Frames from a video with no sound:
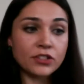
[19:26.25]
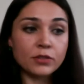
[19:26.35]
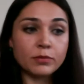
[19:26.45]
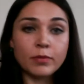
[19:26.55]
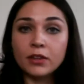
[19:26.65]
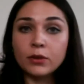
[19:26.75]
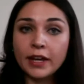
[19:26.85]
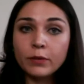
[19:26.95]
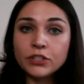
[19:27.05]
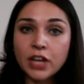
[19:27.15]
by the way,
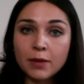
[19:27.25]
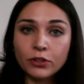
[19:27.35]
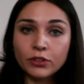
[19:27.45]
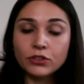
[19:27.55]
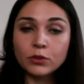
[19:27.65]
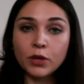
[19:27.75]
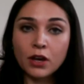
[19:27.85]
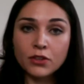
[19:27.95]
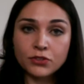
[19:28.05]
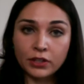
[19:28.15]
which I'm going to be
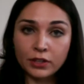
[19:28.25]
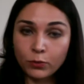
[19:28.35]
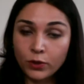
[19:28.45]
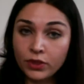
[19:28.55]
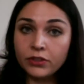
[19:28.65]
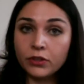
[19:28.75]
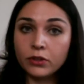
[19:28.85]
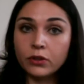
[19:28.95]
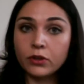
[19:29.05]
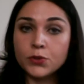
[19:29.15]
answering with a video
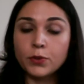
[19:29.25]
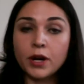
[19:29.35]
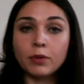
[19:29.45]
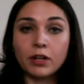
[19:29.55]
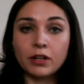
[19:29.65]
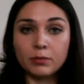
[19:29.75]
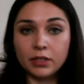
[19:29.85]
course where I'm going to be